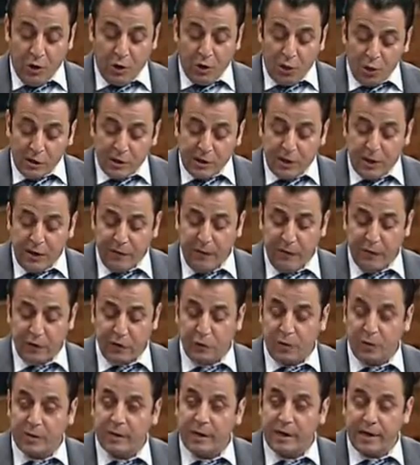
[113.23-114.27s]
those
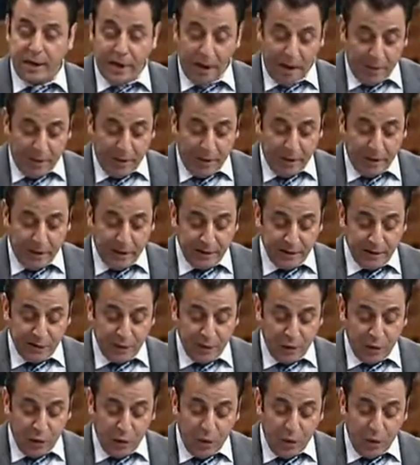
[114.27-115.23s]
individuals and companies